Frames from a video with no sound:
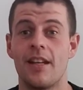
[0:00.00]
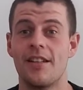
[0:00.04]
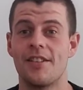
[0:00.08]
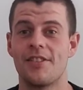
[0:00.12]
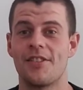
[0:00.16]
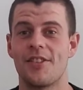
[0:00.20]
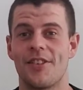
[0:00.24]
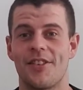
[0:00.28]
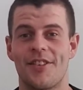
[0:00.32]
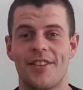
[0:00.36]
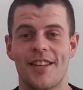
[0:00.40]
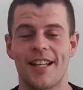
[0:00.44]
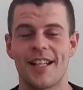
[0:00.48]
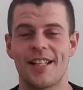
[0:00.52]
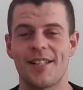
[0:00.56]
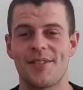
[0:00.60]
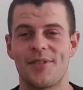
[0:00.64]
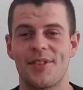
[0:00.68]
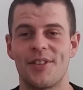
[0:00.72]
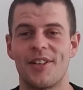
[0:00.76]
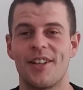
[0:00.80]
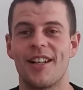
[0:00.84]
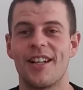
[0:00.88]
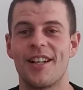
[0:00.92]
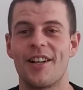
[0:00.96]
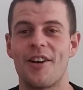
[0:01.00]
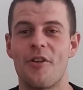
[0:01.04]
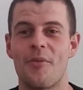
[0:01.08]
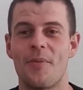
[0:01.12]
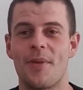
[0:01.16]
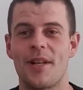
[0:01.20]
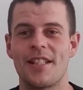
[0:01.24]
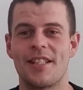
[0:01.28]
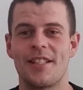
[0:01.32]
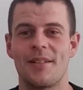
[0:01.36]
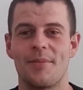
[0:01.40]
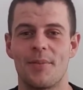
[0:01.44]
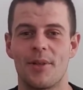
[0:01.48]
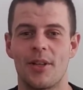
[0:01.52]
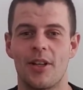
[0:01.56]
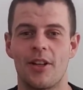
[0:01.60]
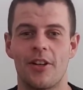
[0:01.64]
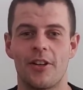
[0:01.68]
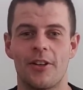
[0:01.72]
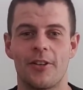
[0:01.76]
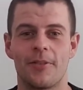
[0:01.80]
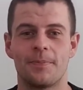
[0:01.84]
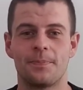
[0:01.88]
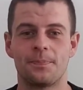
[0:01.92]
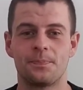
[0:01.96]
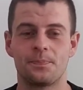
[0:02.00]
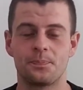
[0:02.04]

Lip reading: So thanks for commenting below.